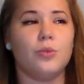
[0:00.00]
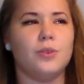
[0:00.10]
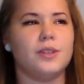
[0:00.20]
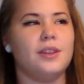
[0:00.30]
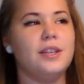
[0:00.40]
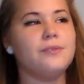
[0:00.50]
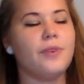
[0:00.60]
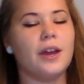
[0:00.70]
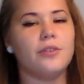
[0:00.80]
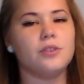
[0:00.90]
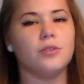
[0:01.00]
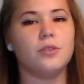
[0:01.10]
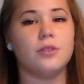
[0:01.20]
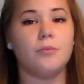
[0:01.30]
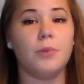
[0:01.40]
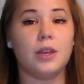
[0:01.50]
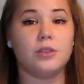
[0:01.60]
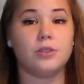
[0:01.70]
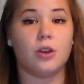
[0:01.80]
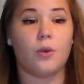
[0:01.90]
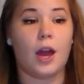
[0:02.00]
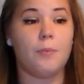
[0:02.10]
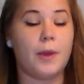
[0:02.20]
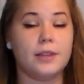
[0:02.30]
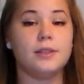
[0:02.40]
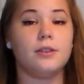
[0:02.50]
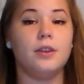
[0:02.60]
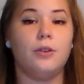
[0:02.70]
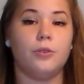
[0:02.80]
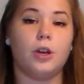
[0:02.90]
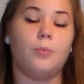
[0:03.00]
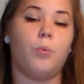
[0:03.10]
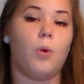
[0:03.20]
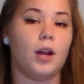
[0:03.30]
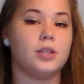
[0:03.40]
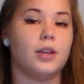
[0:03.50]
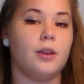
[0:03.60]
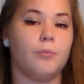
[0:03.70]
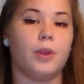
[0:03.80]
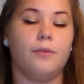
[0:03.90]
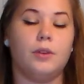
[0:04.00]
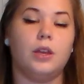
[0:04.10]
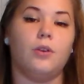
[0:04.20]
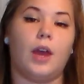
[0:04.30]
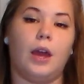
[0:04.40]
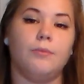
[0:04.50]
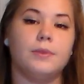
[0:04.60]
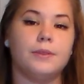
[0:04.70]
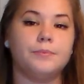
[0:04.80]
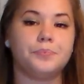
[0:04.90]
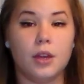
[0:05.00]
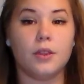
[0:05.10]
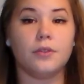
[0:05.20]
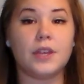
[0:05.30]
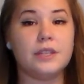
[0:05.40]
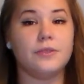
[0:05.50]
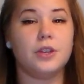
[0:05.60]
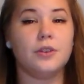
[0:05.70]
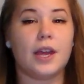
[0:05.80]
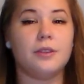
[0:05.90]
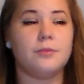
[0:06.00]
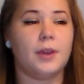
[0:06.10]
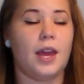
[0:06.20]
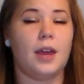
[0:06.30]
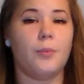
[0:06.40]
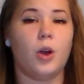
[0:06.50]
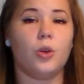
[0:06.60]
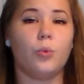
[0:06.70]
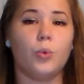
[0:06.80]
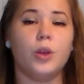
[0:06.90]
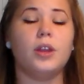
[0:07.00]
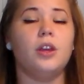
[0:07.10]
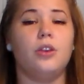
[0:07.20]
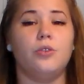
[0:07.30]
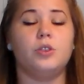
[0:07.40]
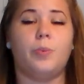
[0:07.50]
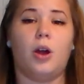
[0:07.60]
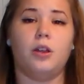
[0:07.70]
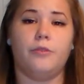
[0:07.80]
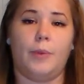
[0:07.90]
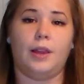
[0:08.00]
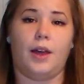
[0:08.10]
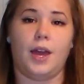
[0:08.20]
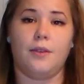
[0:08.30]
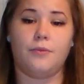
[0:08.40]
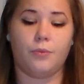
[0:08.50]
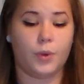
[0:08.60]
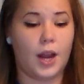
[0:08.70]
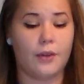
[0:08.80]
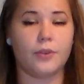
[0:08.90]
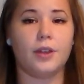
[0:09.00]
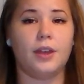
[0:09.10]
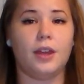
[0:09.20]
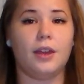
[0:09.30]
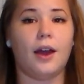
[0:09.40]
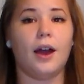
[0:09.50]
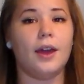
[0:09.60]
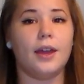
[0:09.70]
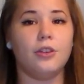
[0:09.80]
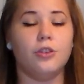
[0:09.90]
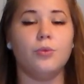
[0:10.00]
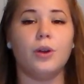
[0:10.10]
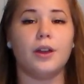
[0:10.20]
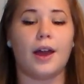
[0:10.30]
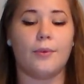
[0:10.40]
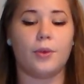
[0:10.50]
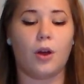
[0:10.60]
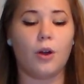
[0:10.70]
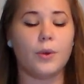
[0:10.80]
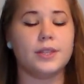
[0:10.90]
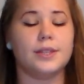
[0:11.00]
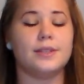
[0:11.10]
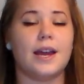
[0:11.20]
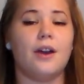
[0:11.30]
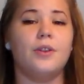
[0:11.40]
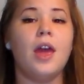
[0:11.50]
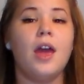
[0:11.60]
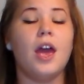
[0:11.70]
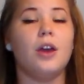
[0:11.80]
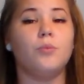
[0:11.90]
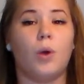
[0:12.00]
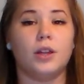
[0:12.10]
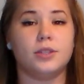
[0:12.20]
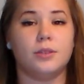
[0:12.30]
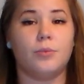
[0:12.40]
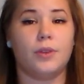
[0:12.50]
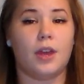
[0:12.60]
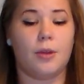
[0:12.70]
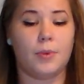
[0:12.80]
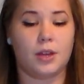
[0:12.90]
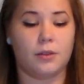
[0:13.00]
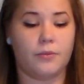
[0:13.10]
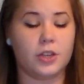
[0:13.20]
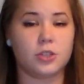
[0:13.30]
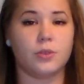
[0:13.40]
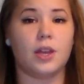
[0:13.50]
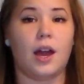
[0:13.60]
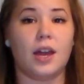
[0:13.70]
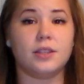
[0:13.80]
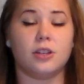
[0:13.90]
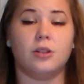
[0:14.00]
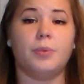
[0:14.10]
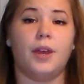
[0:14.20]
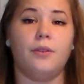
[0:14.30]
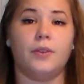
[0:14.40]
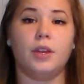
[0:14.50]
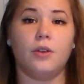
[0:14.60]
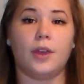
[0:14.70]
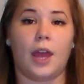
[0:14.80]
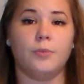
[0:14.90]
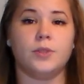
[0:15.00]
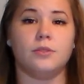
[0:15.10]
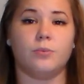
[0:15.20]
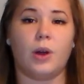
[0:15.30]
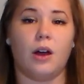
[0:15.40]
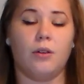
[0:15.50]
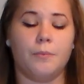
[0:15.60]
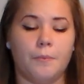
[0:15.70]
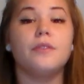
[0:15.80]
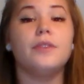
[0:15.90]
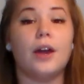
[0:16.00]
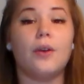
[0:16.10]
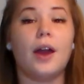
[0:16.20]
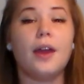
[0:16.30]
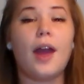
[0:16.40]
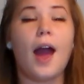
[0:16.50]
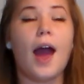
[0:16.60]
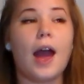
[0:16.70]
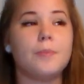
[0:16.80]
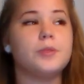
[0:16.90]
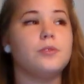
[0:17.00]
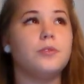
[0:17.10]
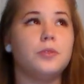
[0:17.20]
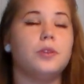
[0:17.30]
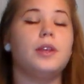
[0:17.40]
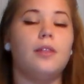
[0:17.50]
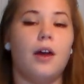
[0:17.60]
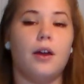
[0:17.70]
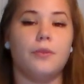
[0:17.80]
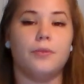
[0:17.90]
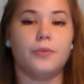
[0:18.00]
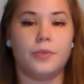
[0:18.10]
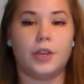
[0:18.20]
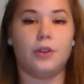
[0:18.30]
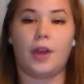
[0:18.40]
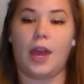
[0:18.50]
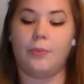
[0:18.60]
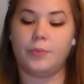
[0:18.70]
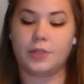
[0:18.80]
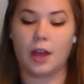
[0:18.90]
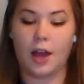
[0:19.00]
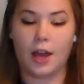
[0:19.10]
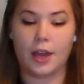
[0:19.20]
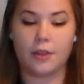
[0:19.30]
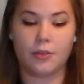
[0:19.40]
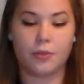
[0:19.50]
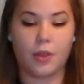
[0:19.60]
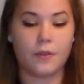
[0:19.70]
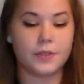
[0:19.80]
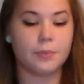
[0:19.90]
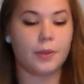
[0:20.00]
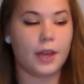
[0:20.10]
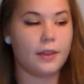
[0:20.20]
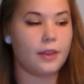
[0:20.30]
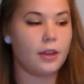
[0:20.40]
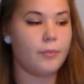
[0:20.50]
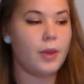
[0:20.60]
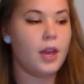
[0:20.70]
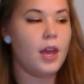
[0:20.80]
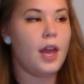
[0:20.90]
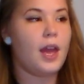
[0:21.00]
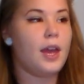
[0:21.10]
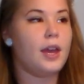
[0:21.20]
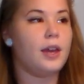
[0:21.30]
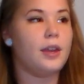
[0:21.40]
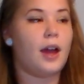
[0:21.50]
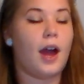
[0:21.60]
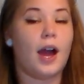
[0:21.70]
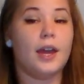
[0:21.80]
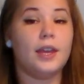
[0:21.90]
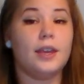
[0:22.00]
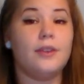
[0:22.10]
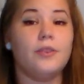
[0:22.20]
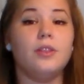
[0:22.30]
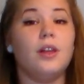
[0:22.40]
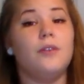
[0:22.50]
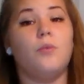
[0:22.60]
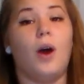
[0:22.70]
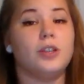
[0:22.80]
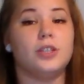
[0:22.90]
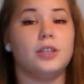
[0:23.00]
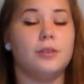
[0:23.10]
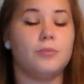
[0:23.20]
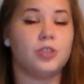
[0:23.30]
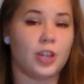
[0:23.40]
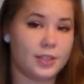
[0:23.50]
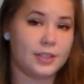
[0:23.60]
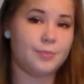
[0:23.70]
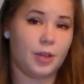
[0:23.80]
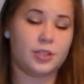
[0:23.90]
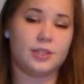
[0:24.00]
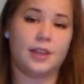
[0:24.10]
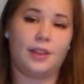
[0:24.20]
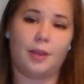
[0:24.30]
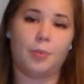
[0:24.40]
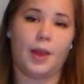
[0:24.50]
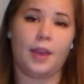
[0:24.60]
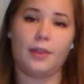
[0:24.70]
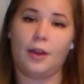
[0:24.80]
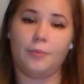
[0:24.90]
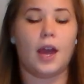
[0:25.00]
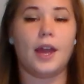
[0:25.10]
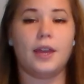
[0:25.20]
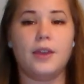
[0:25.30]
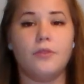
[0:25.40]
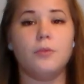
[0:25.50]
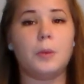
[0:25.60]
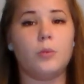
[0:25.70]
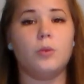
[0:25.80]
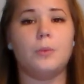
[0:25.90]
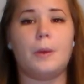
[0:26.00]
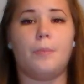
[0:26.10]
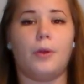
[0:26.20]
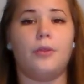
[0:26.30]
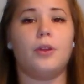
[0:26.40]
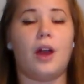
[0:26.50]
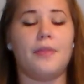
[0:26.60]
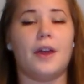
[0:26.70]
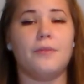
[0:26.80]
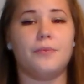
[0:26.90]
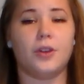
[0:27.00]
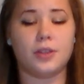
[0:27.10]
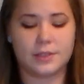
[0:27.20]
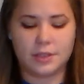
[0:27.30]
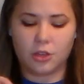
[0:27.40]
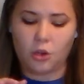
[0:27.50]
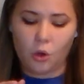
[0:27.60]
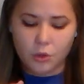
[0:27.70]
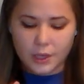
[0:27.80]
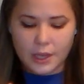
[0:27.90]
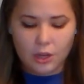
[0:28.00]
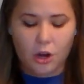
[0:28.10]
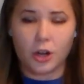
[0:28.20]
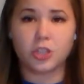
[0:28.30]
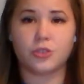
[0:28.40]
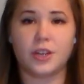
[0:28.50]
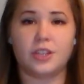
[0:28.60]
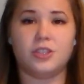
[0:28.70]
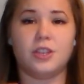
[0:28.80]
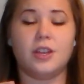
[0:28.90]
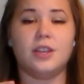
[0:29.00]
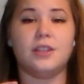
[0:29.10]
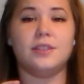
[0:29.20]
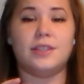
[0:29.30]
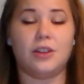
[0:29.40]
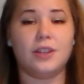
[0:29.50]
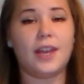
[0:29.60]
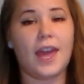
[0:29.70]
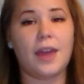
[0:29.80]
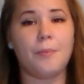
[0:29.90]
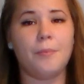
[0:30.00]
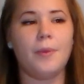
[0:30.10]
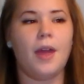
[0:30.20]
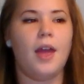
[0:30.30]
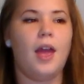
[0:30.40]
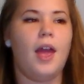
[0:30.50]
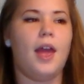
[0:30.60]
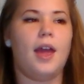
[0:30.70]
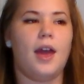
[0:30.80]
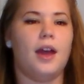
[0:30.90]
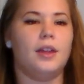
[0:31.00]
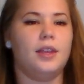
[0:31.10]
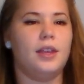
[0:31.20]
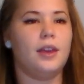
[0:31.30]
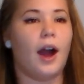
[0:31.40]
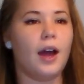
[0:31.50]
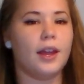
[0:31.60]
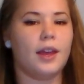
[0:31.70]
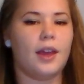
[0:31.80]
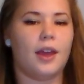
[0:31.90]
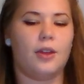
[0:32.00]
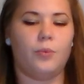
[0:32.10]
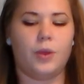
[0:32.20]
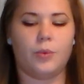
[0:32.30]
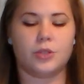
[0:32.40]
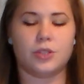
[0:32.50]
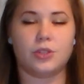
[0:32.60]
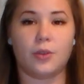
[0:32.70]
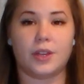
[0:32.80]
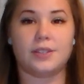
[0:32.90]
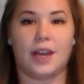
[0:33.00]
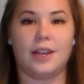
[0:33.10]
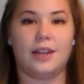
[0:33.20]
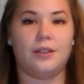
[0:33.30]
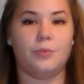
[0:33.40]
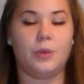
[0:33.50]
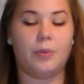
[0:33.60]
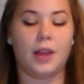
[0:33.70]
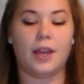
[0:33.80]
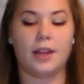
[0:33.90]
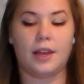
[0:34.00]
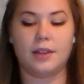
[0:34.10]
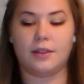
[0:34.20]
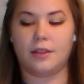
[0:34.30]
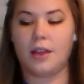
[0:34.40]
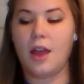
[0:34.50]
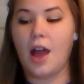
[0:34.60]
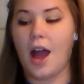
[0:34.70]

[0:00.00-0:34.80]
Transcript: who is at least five years older than me, so I basically grew up watching him play video games. These video games became a really huge part of my life. Whenever he got a new one, I would always sit down and watch them with him, and eventually I started playing video games as well. Now, I absolutely love video games. I love to play them and I even love watching them just as much as I like playing them. I even remember when my brother got that first golden cartridge Zelda game and he got it and we were just so excited and we played it and